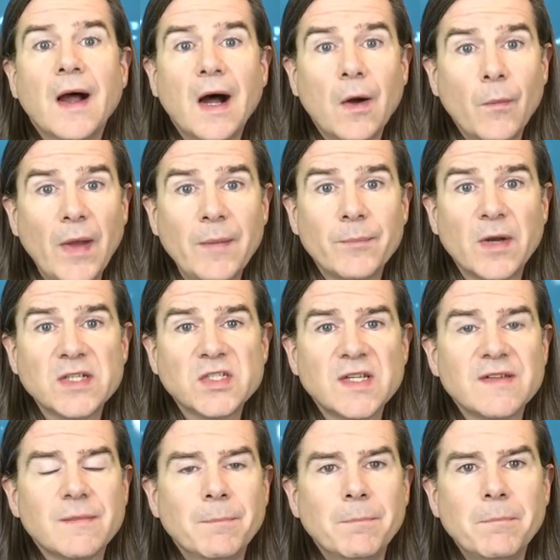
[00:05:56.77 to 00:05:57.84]
A wet brush
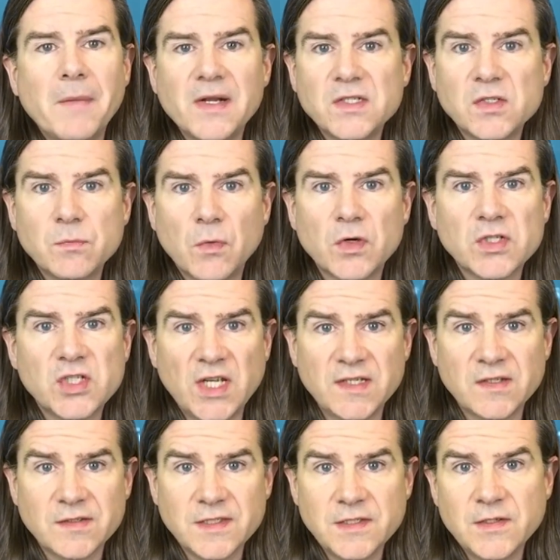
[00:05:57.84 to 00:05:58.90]
is much more
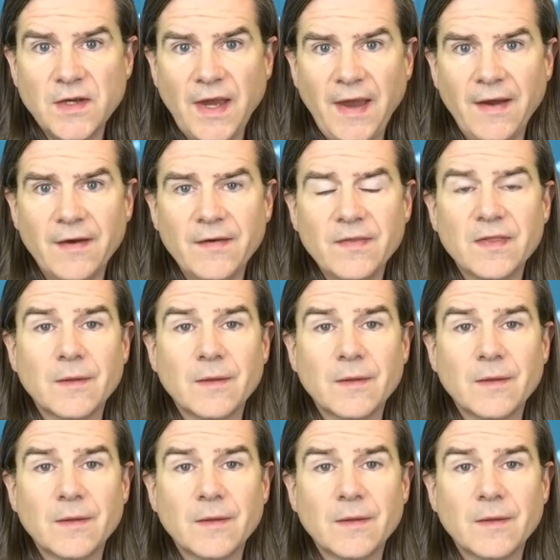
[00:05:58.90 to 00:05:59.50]
gentle to your hair.